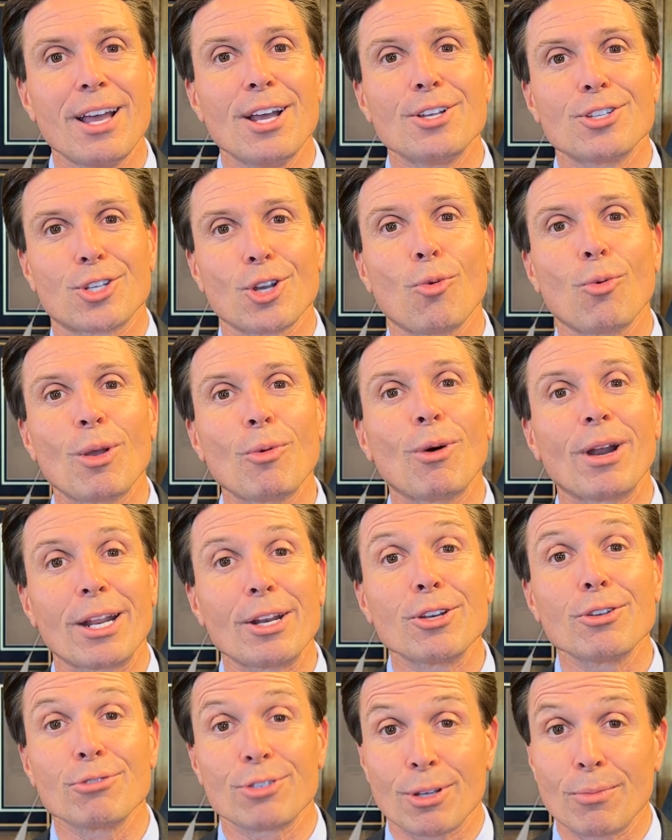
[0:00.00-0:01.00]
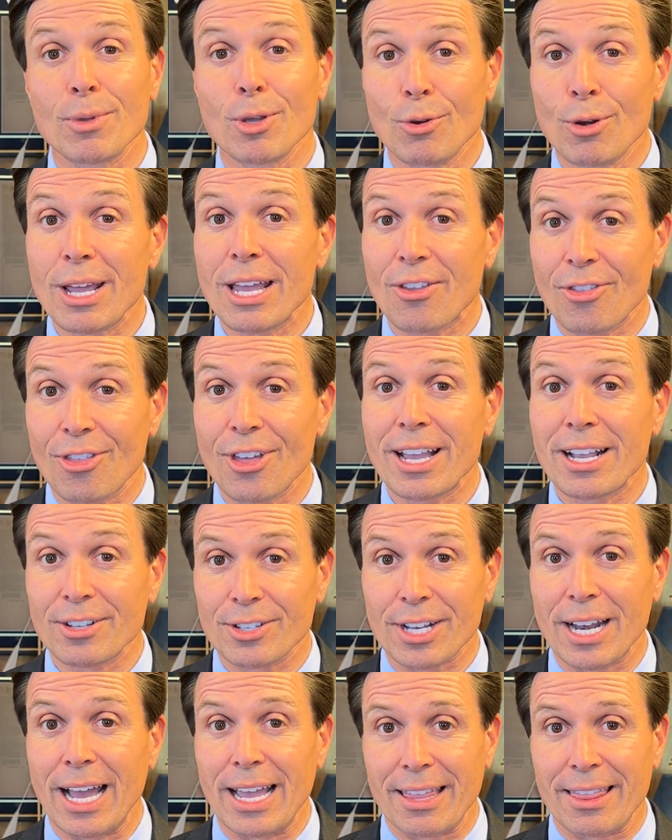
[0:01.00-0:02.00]
So we want to do some unique things
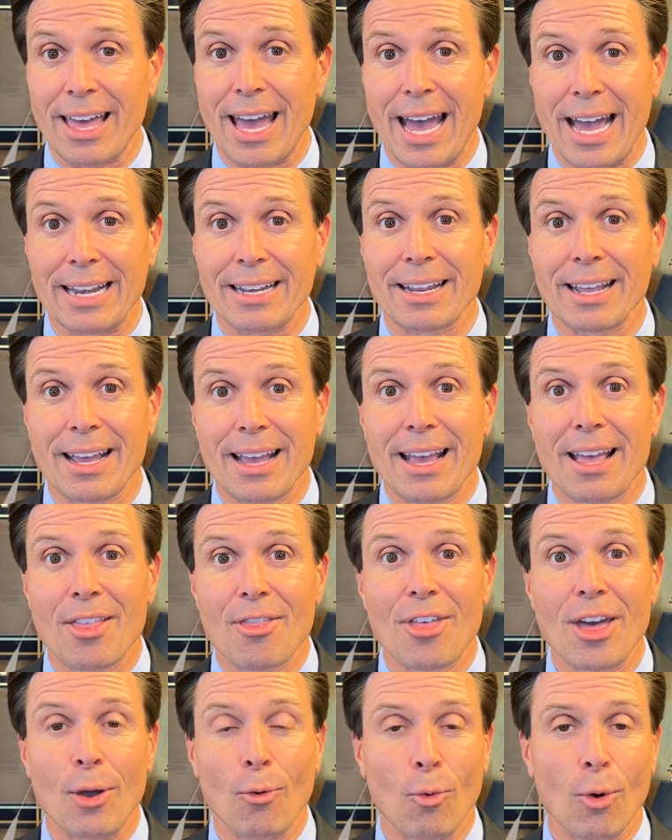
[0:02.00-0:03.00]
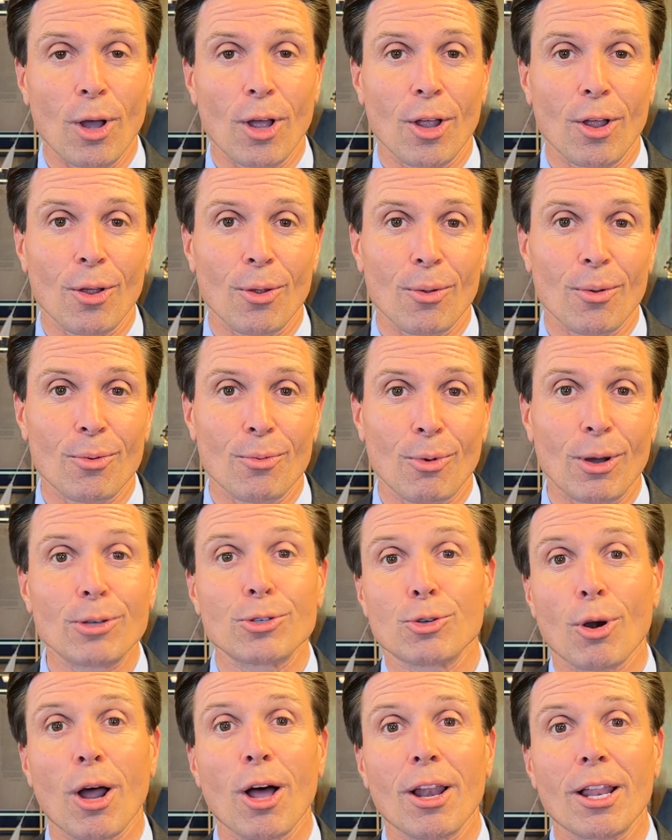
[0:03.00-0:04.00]
like that will
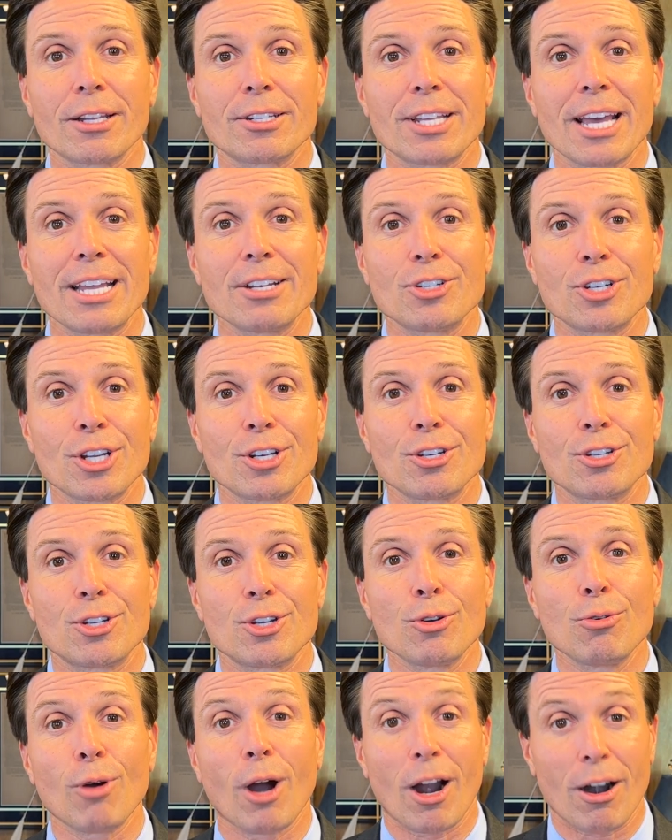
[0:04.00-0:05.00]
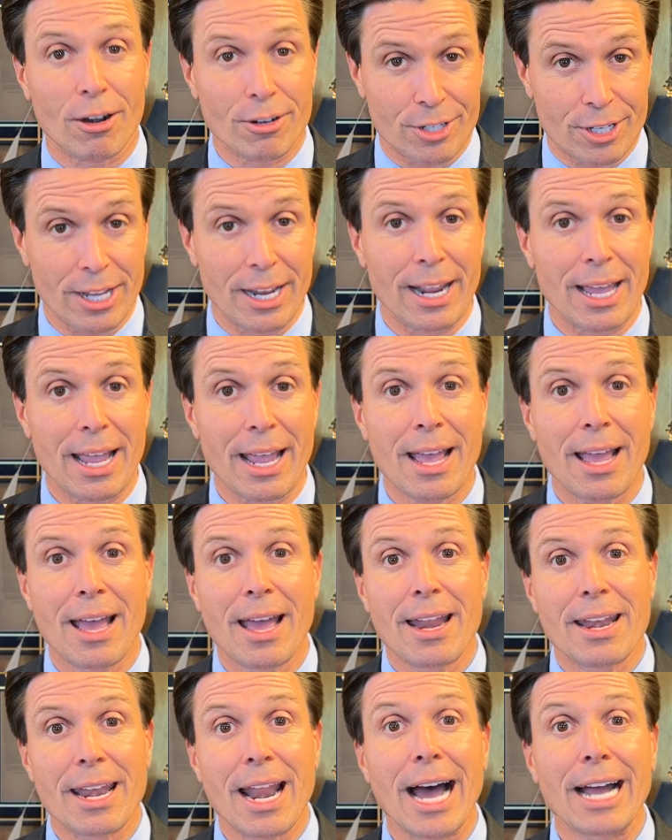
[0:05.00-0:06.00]
draw attention to our city,
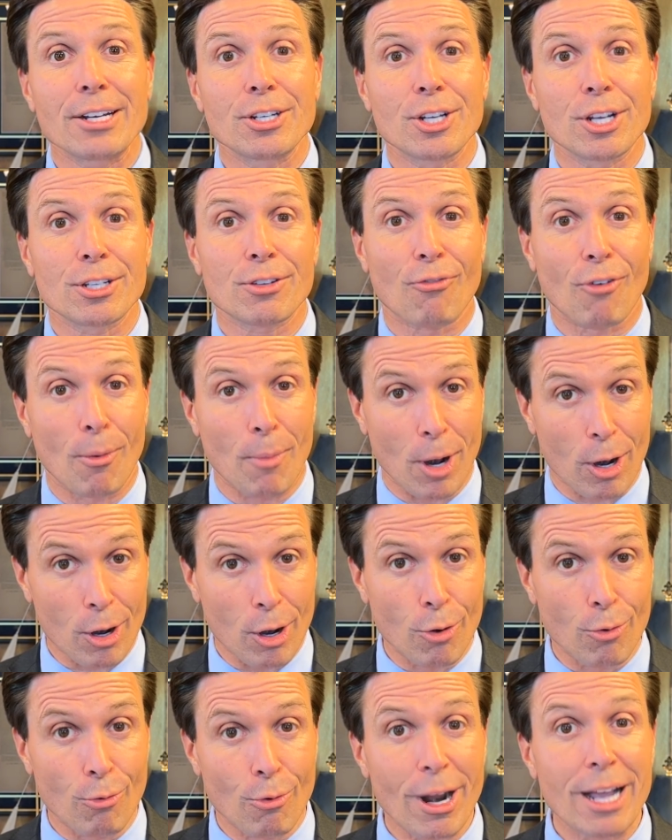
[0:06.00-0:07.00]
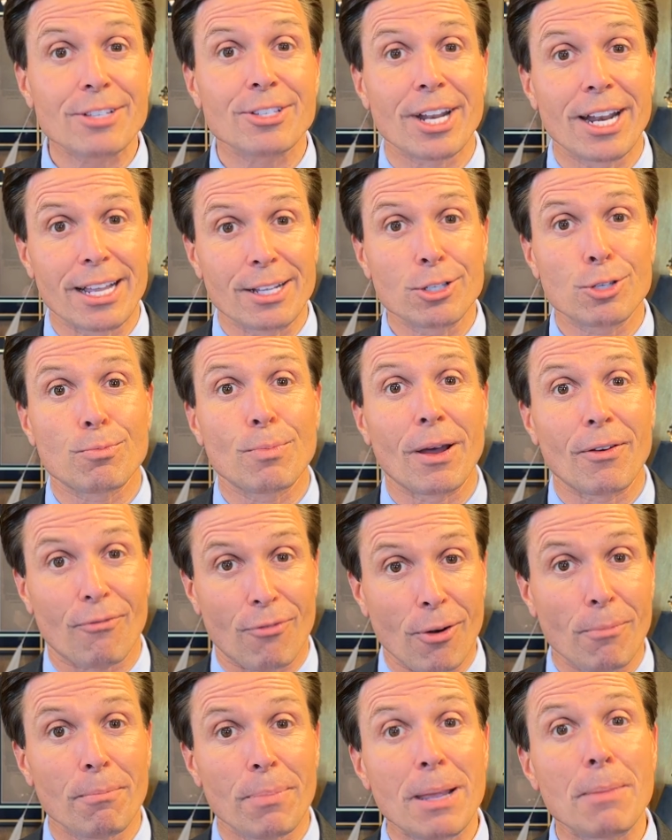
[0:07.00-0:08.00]
not just from our own residents, but
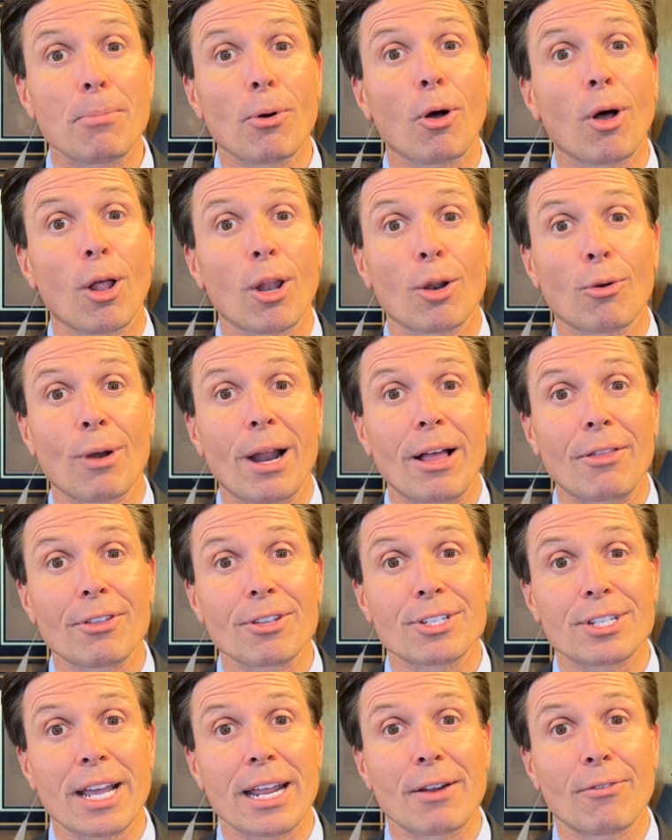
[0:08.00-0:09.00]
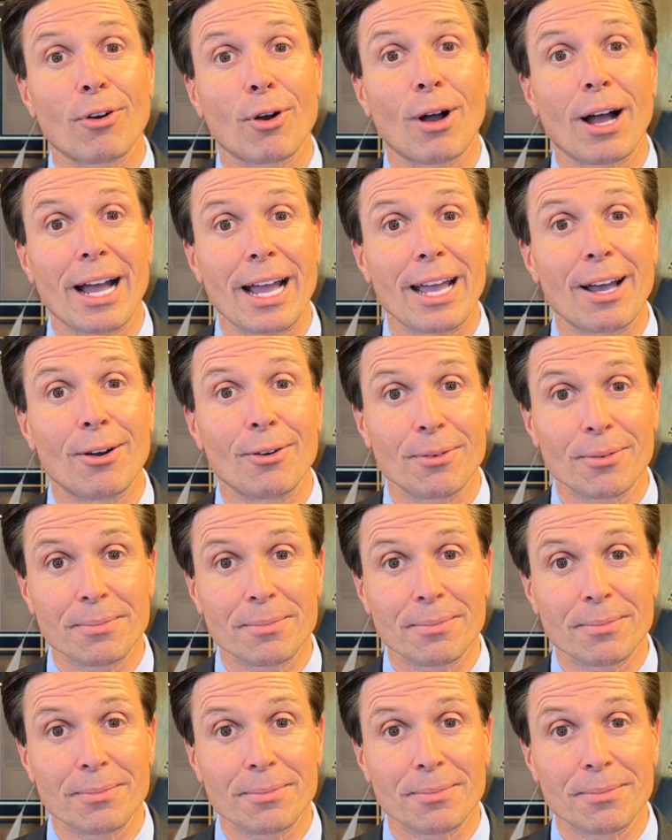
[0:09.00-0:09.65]
from people all around the state of Ohio.